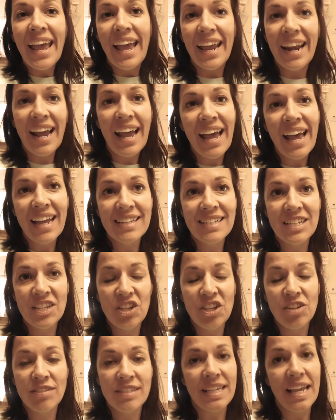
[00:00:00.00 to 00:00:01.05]
and I had to
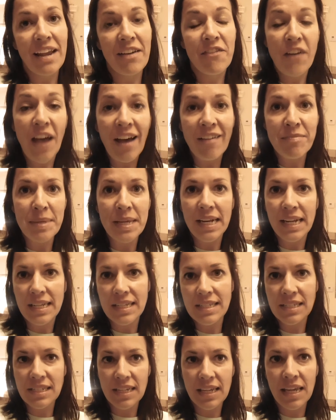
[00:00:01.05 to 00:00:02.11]
use like five
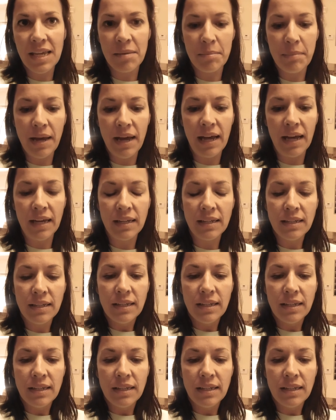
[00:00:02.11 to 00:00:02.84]
minutes to get my